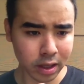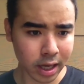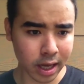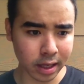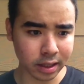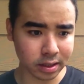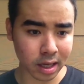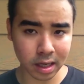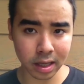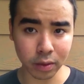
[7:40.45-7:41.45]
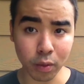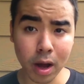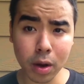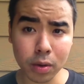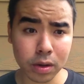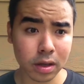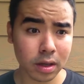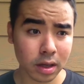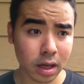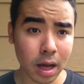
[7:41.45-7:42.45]
and it's kind of like, wow,
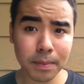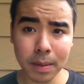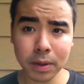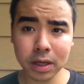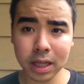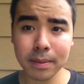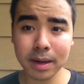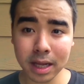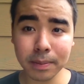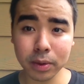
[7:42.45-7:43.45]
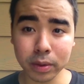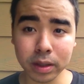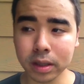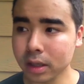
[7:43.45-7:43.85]
I'm gonna get my neck broken.